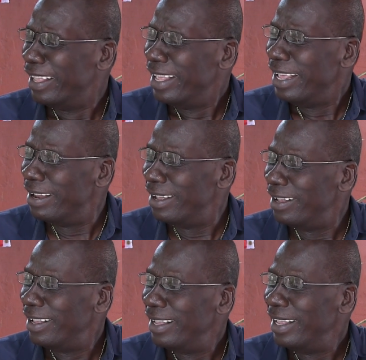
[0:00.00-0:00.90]
you know,
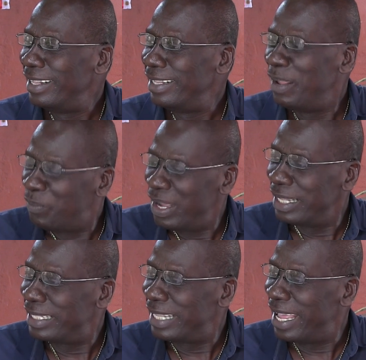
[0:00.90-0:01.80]

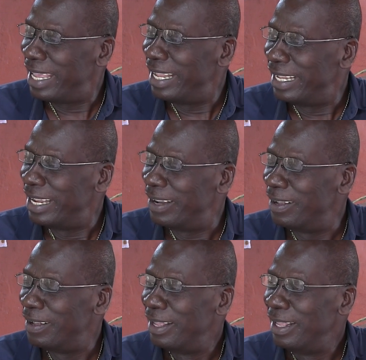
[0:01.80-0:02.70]
different styling, you
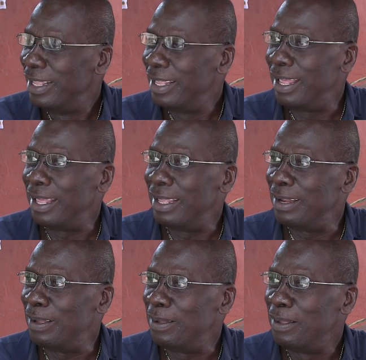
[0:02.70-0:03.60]
know. Yeah, you
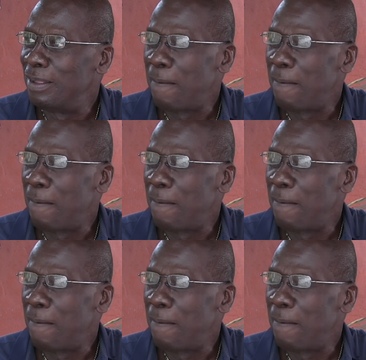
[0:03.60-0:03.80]
know.